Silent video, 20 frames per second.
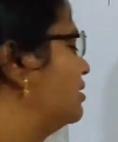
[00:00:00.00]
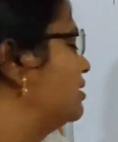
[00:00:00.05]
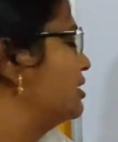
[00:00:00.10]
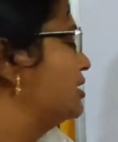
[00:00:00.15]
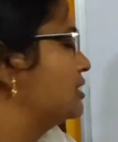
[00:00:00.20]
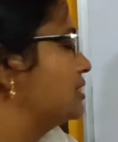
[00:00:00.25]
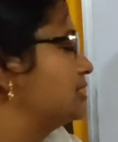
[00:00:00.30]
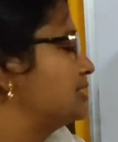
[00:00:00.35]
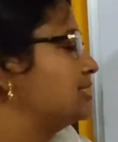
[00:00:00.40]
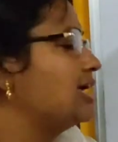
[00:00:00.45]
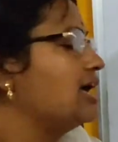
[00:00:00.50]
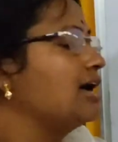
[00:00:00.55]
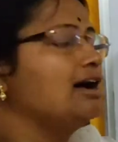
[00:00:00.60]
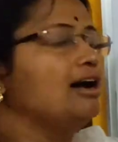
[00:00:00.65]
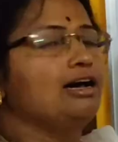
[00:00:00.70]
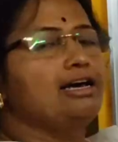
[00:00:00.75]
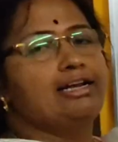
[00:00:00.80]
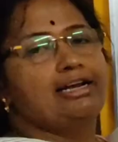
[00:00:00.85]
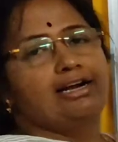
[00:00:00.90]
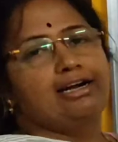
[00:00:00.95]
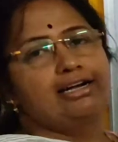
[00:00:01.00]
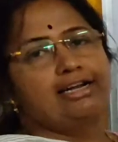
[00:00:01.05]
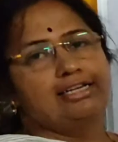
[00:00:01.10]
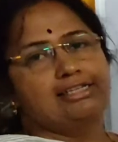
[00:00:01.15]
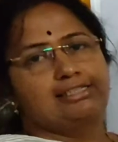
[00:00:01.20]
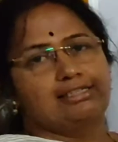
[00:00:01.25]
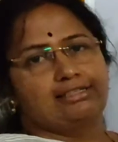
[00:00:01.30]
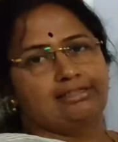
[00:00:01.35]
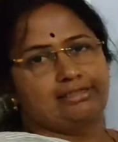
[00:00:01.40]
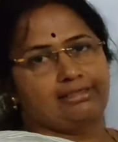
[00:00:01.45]
Sahara
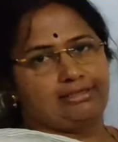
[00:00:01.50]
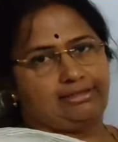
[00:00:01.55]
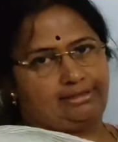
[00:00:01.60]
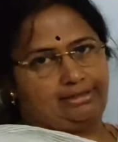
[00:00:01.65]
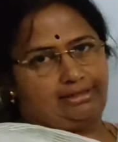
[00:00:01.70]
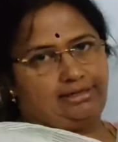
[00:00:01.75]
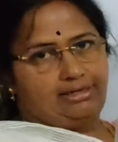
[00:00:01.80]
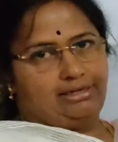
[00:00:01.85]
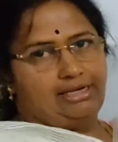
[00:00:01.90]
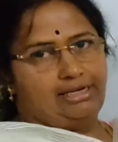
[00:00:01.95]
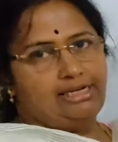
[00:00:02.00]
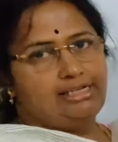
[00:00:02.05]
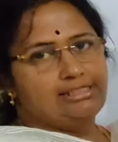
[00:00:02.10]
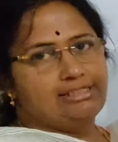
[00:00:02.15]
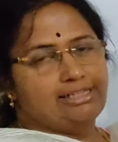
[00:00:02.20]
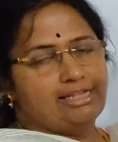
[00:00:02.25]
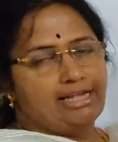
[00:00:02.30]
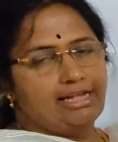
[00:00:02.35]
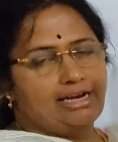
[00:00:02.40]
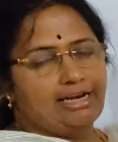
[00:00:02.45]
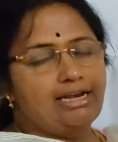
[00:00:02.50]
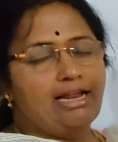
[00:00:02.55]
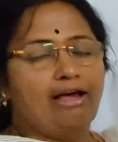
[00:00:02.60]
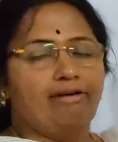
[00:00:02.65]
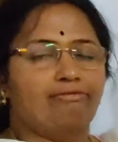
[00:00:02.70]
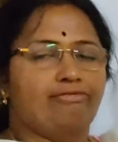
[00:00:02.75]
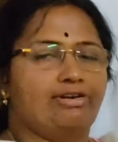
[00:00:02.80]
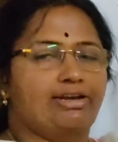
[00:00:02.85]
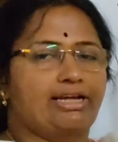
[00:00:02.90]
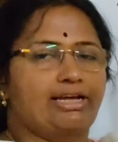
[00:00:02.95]
Desert is there in
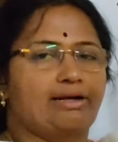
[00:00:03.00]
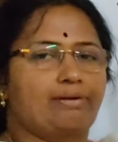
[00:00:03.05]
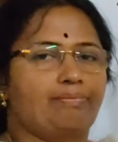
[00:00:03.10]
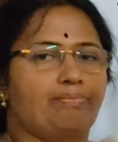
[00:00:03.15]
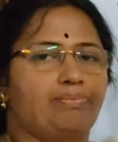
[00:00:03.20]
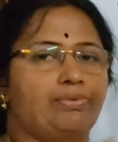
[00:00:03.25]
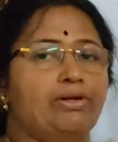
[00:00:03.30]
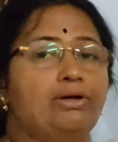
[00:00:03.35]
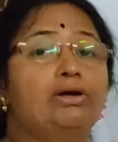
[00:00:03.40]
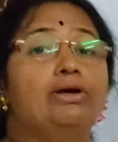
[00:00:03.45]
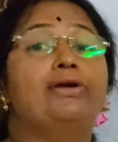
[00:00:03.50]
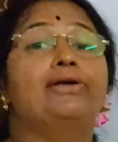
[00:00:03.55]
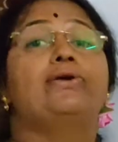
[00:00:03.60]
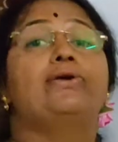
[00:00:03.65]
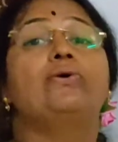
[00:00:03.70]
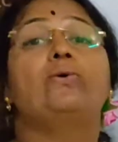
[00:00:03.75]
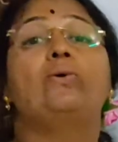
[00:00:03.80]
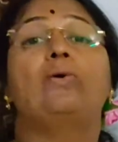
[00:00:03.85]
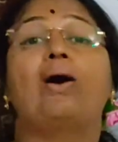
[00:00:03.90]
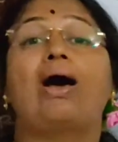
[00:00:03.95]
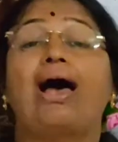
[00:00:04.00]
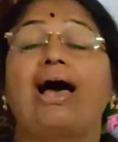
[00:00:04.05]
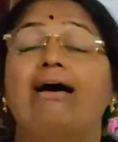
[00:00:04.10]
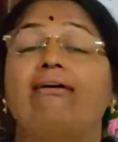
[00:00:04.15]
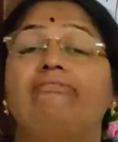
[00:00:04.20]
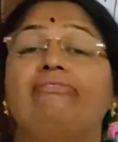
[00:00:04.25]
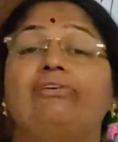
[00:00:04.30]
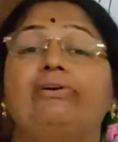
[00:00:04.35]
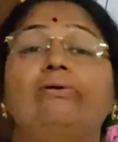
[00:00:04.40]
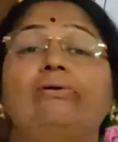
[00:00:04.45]
Africa. You
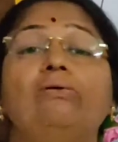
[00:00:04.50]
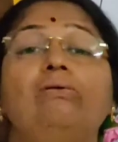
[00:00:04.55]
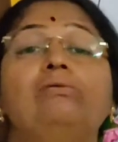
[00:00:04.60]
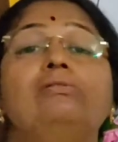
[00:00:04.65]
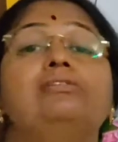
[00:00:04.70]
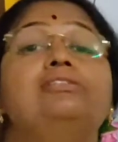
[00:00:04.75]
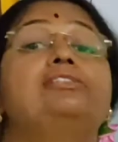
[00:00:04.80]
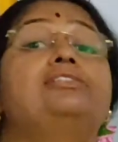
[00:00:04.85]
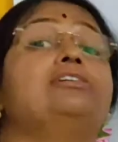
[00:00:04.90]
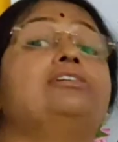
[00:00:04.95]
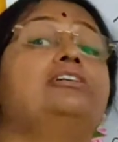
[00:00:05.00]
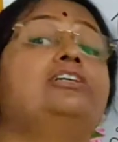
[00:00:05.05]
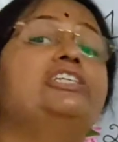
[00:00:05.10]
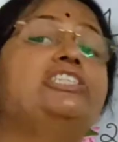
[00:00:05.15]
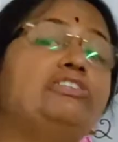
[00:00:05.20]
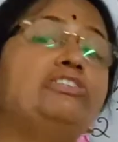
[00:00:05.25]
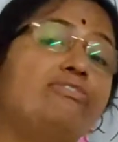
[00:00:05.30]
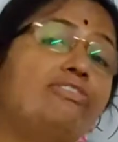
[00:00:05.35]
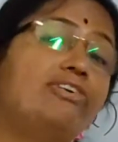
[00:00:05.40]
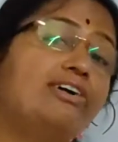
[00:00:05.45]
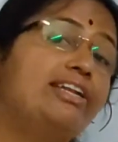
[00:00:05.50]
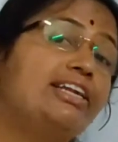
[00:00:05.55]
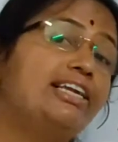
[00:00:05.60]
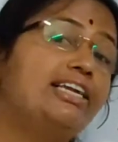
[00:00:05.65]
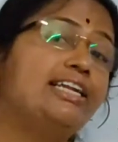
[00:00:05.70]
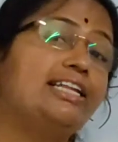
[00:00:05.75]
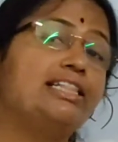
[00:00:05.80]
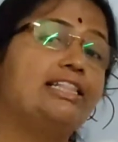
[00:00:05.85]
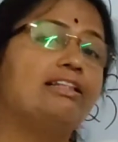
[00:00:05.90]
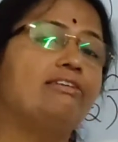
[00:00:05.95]
have to search for
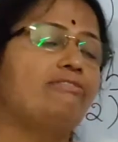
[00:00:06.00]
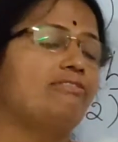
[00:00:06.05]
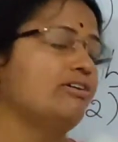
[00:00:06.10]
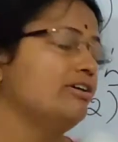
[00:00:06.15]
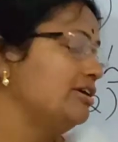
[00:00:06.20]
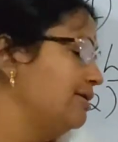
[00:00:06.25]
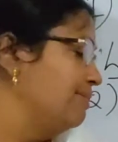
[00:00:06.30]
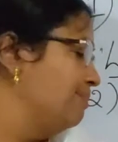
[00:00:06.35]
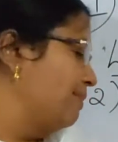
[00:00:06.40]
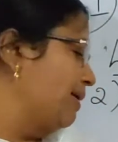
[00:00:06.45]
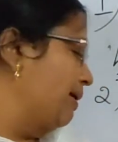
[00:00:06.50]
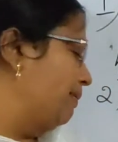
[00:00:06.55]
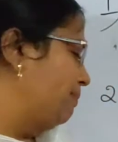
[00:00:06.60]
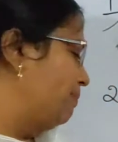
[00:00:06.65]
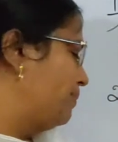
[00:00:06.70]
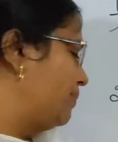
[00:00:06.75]
it in the world map.